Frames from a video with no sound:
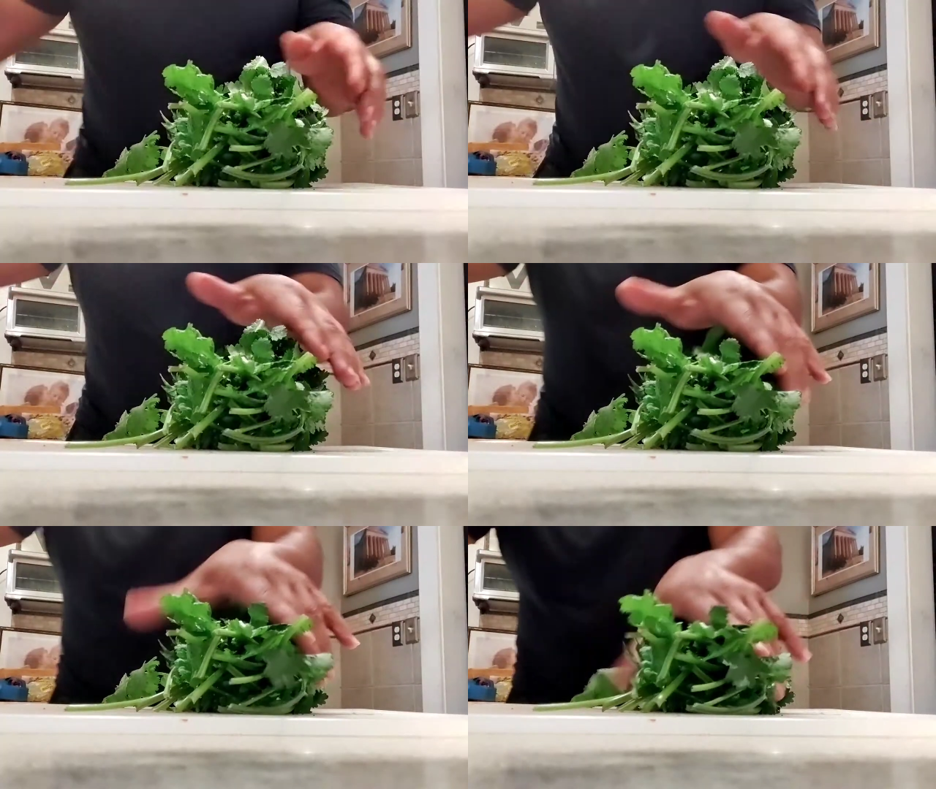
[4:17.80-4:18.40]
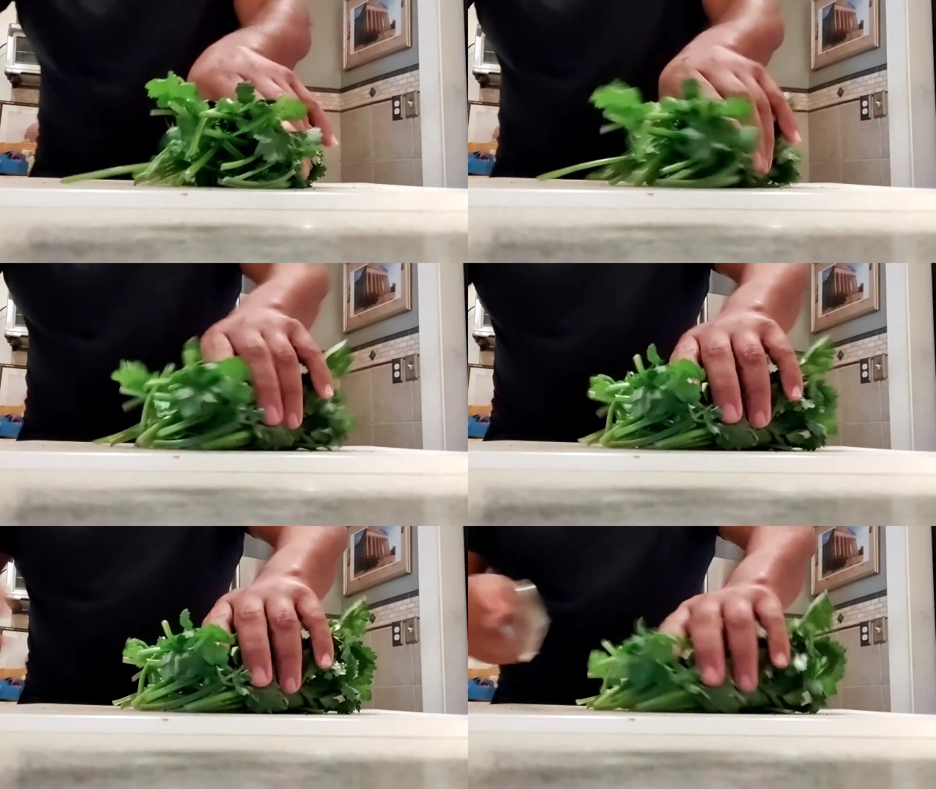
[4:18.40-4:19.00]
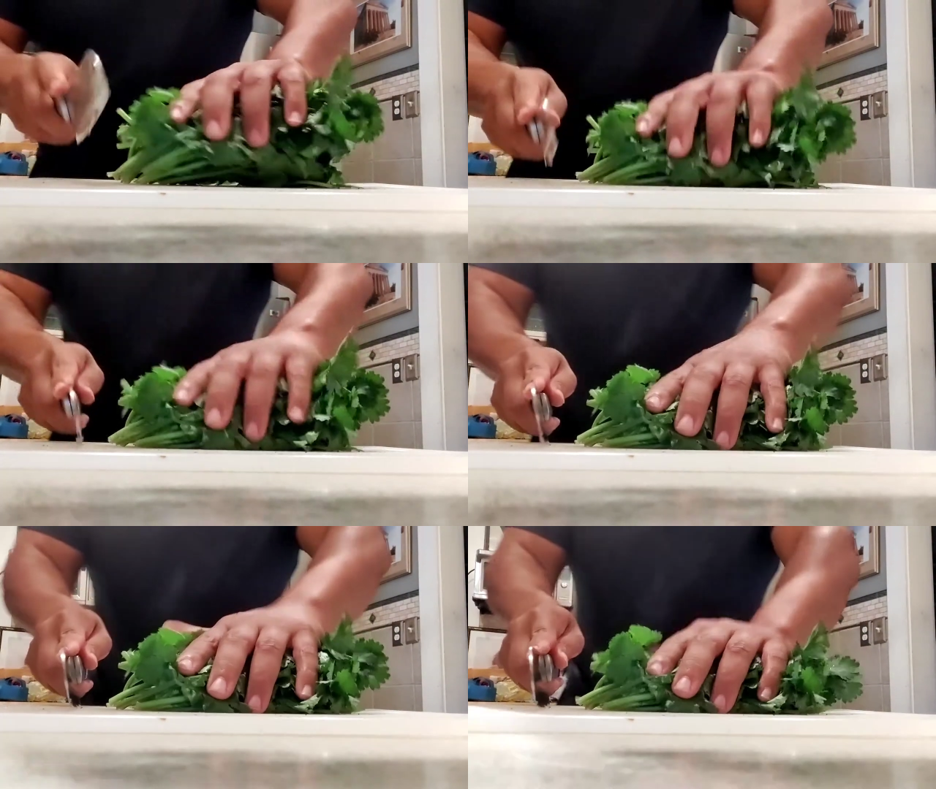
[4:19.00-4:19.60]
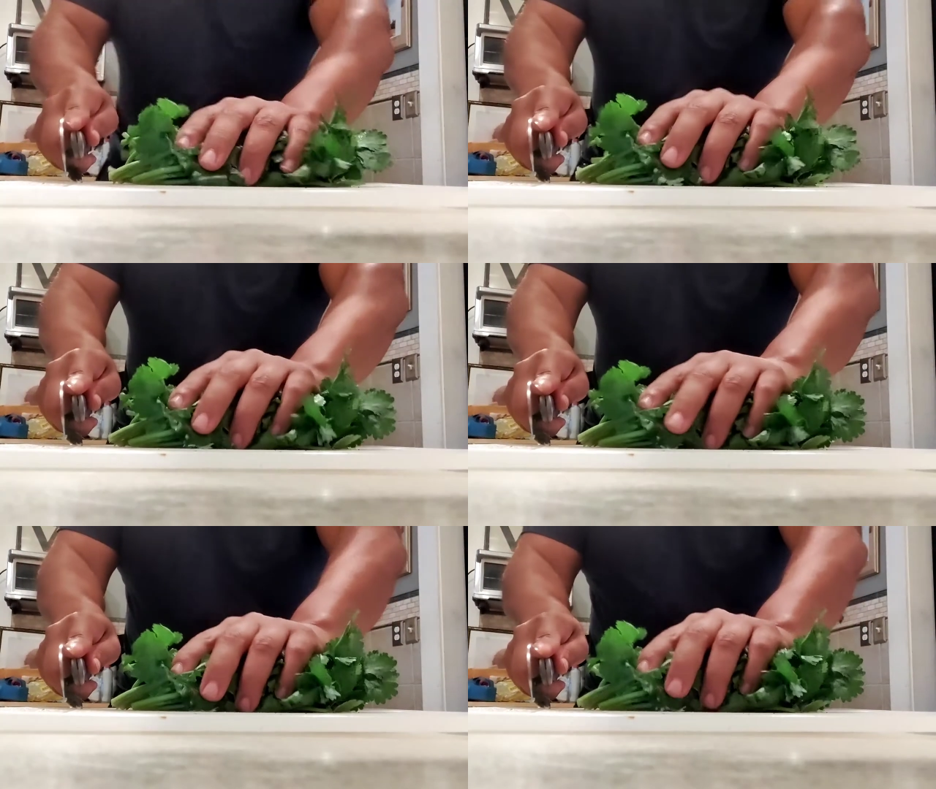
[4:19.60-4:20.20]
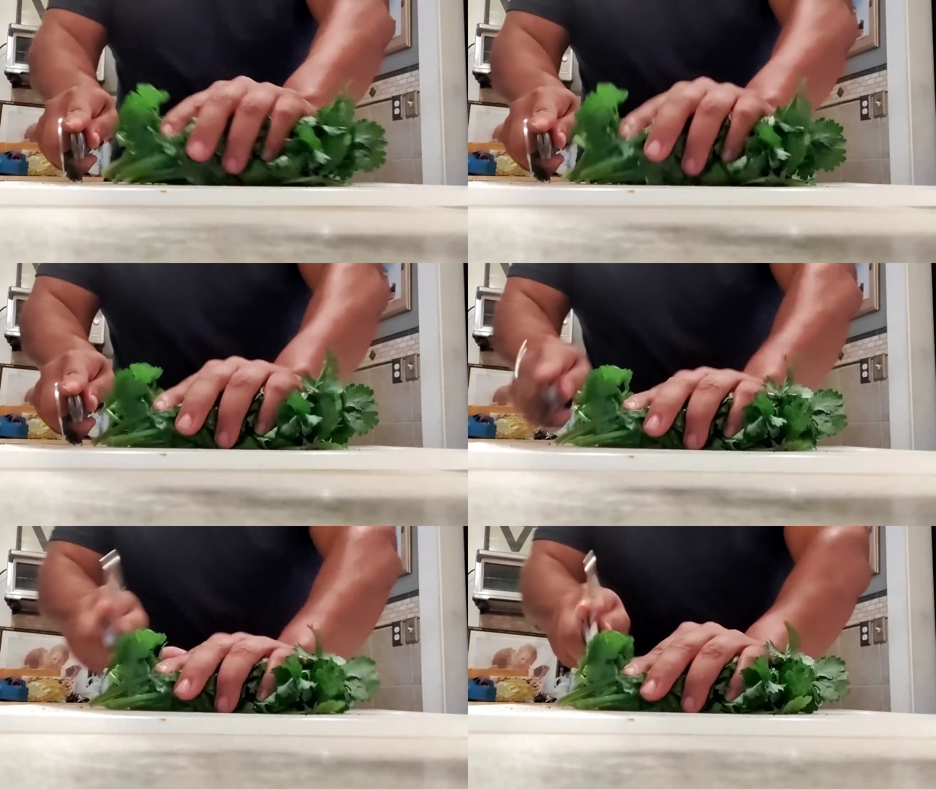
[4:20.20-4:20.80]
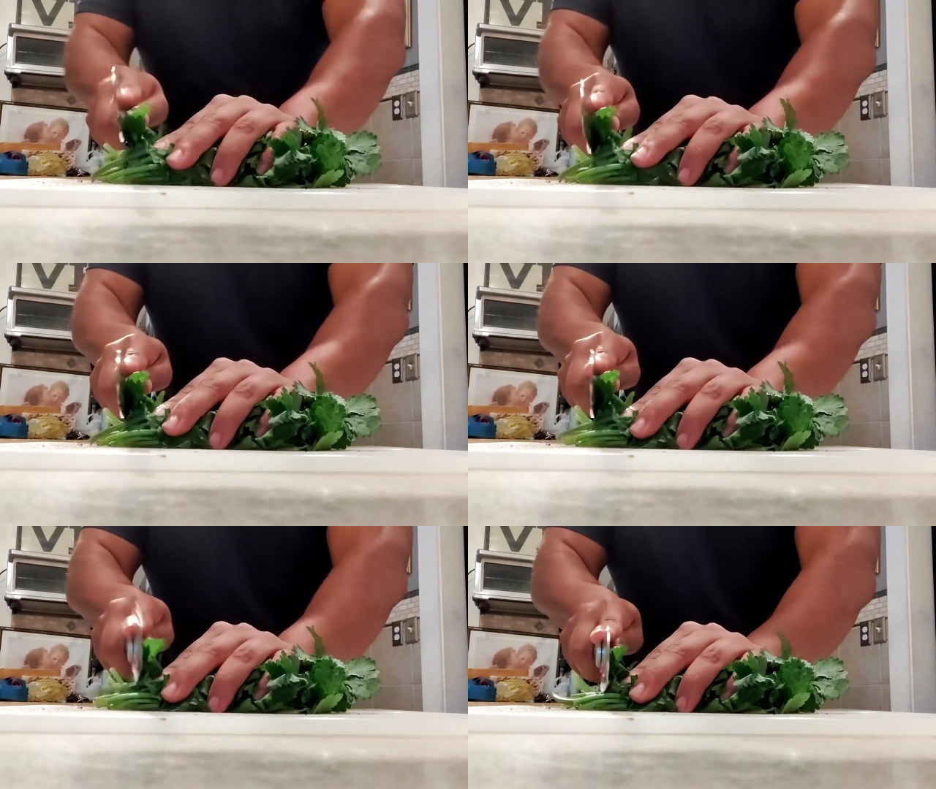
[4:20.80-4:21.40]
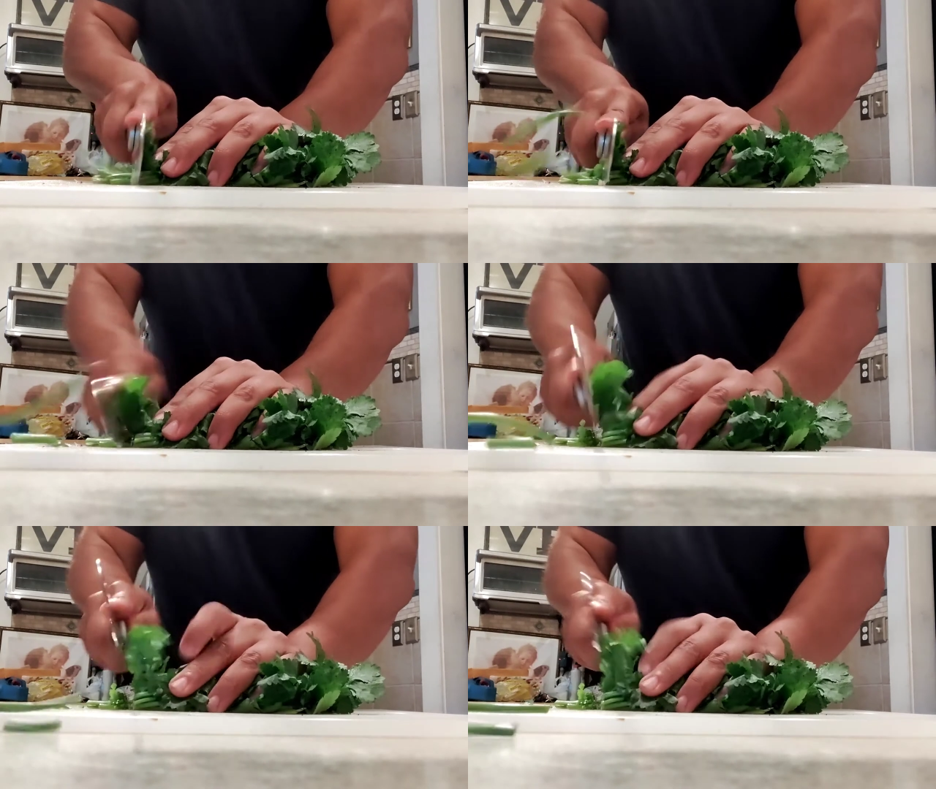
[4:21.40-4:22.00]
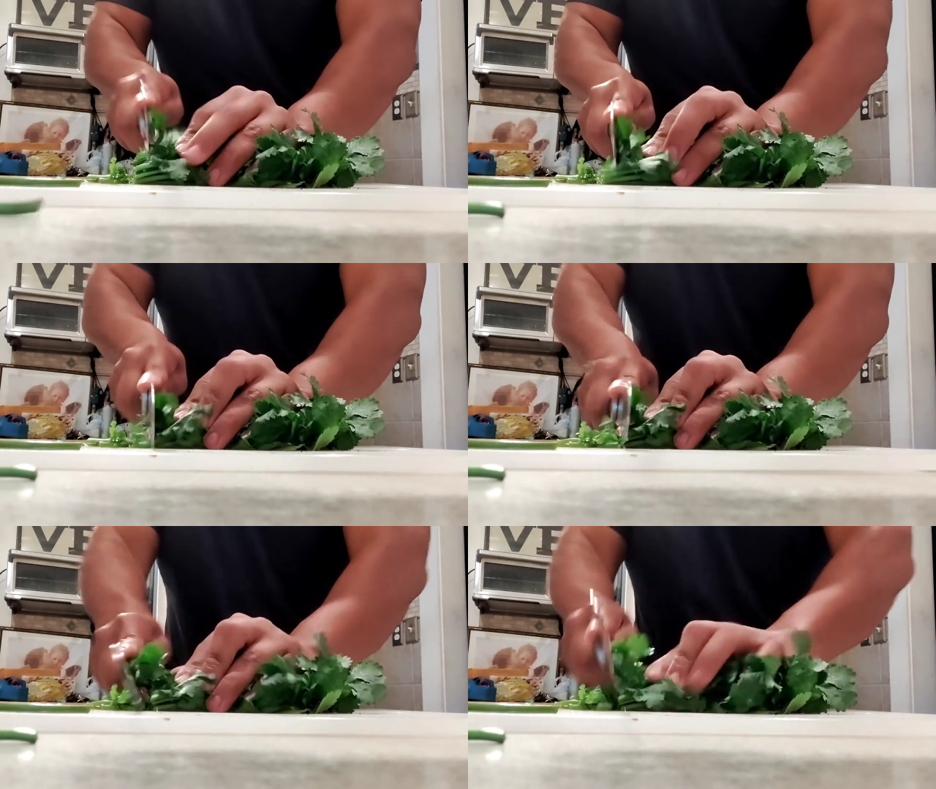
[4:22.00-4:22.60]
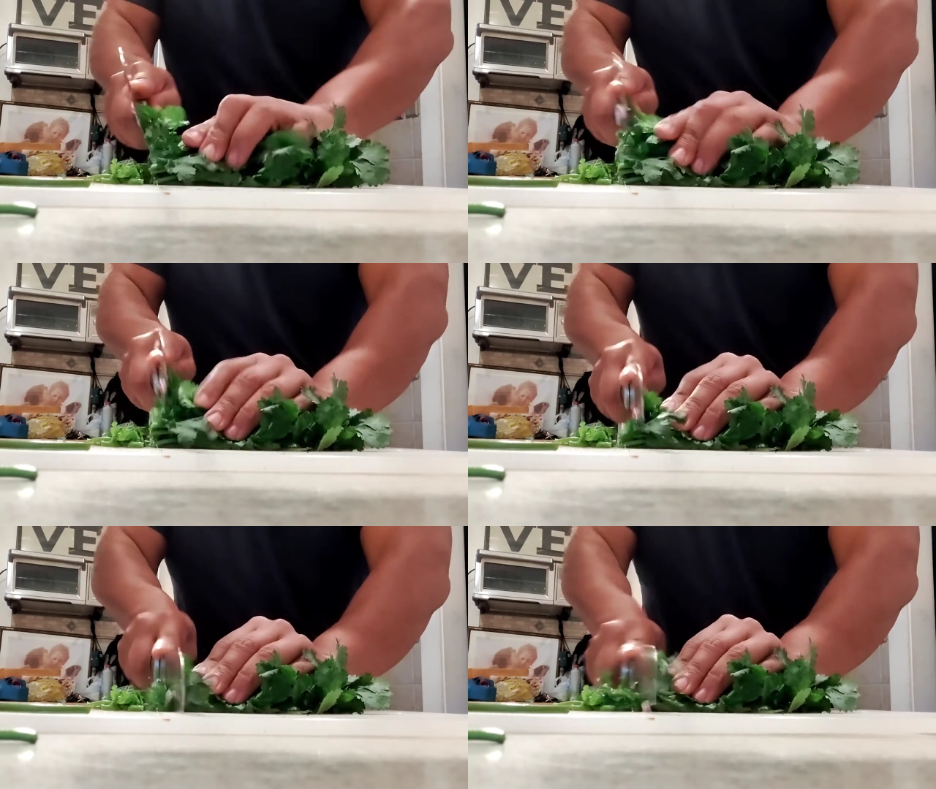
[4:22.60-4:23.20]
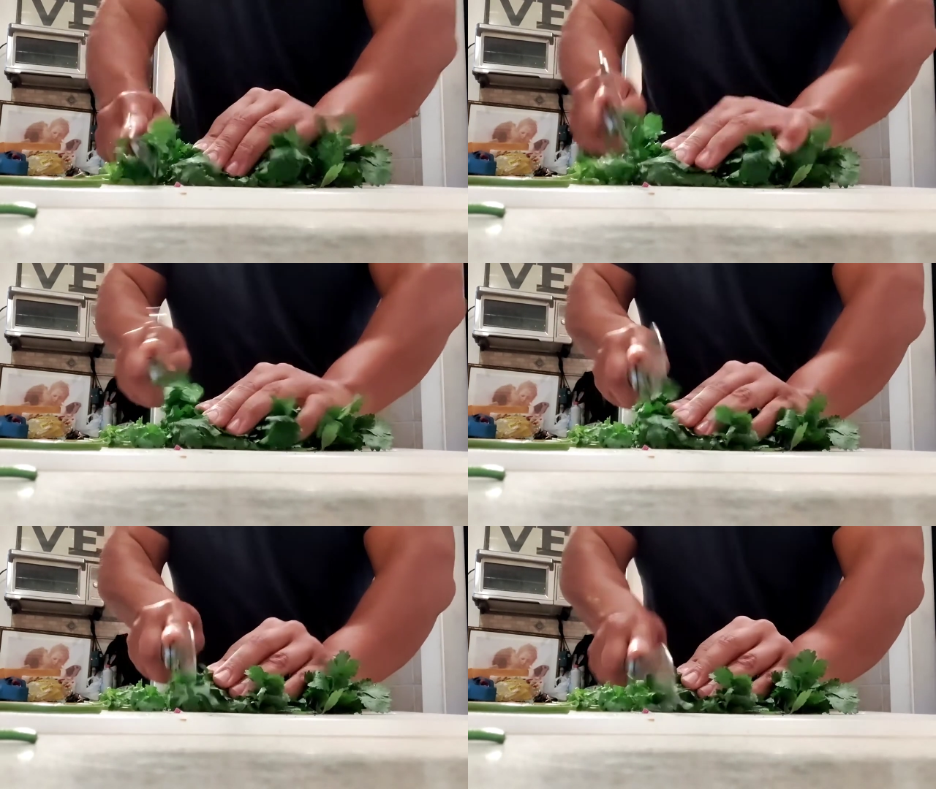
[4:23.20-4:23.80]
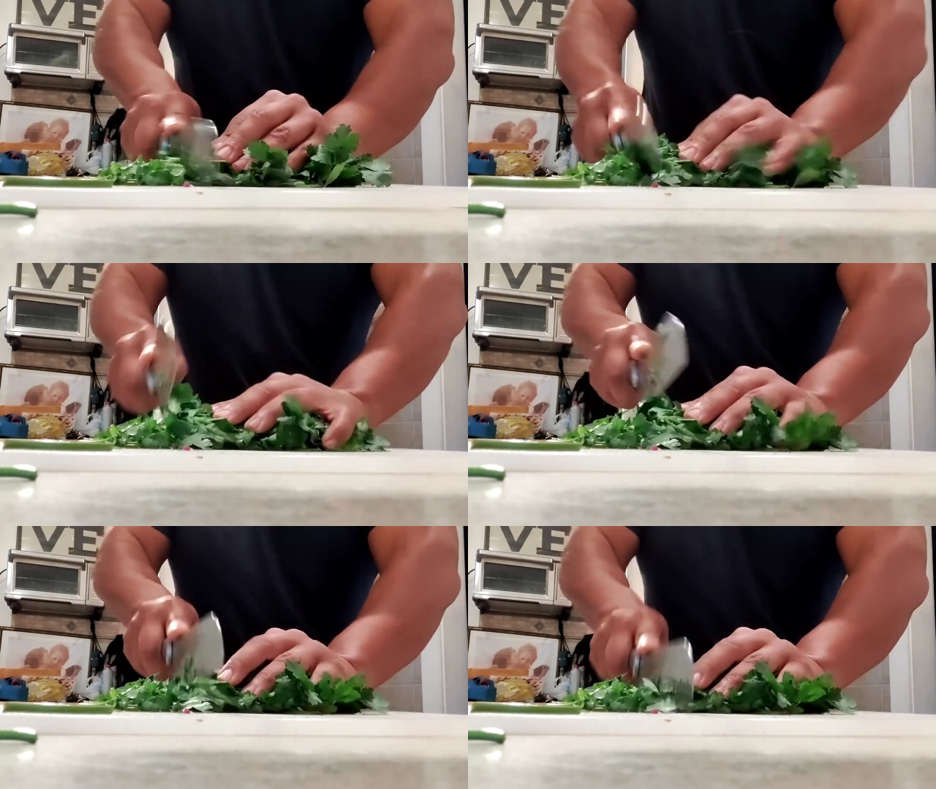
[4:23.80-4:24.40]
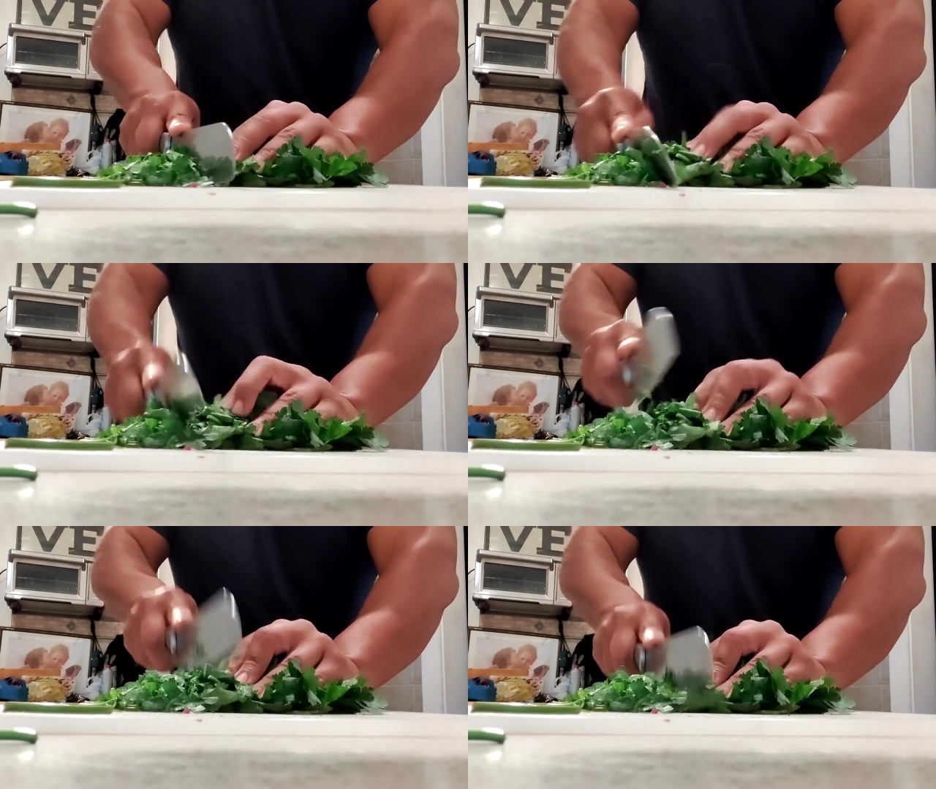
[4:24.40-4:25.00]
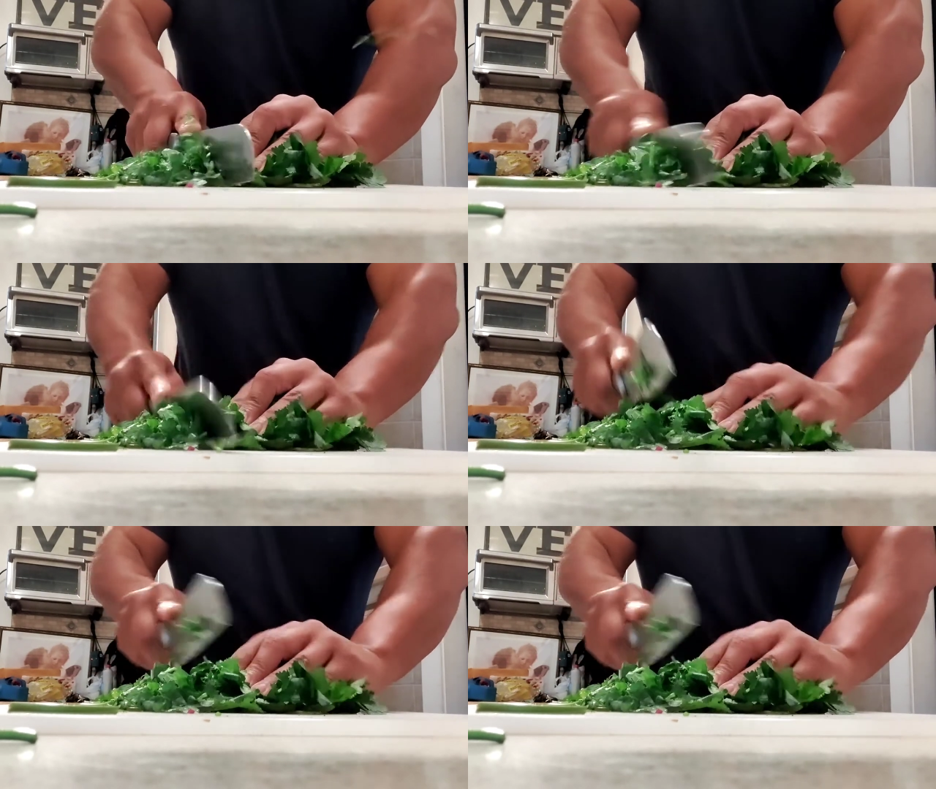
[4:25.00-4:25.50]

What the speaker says: (no speaker visible)